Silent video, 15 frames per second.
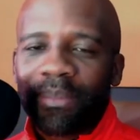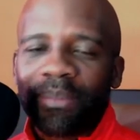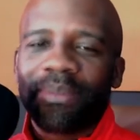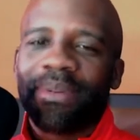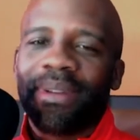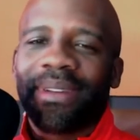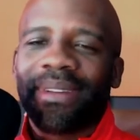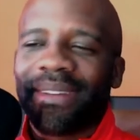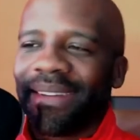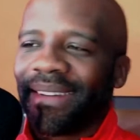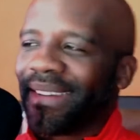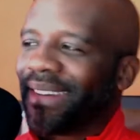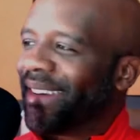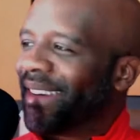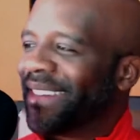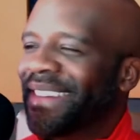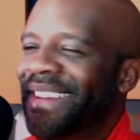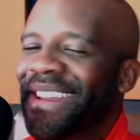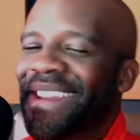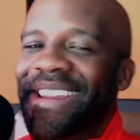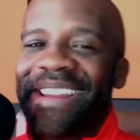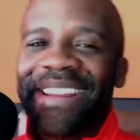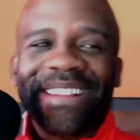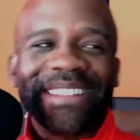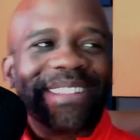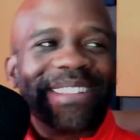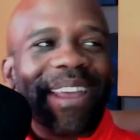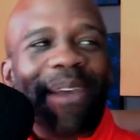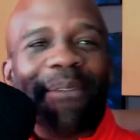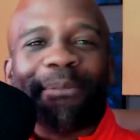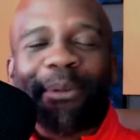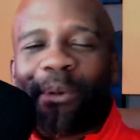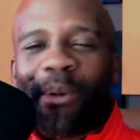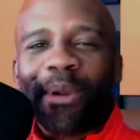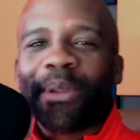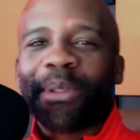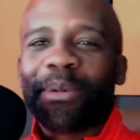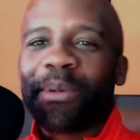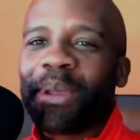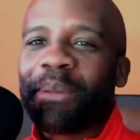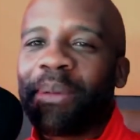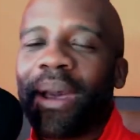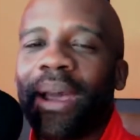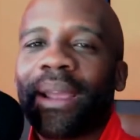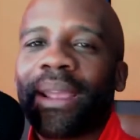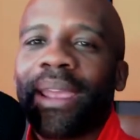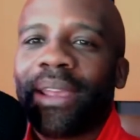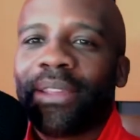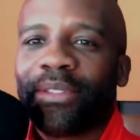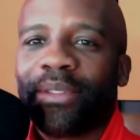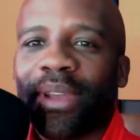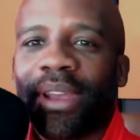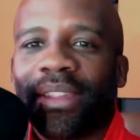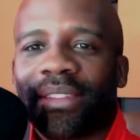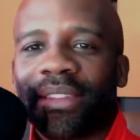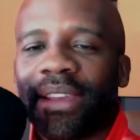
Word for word: it's time for Word of the Week podcast, you guys.